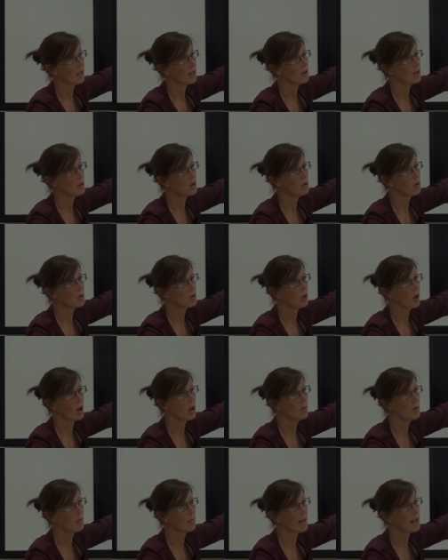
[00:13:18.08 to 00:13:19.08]
And due to
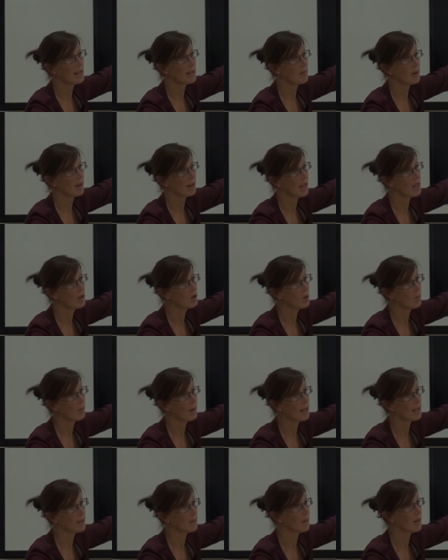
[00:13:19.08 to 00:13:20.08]
homoplasmy and
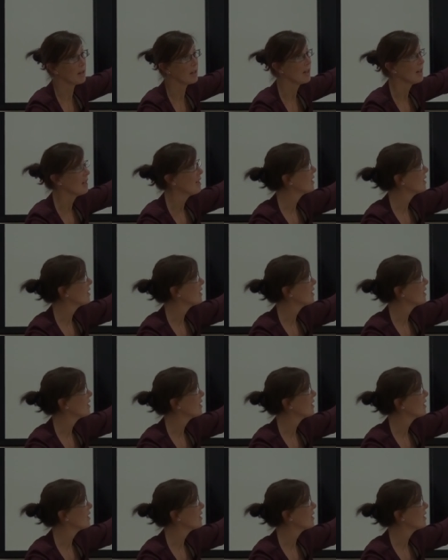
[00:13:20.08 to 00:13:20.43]
heteroplasmy,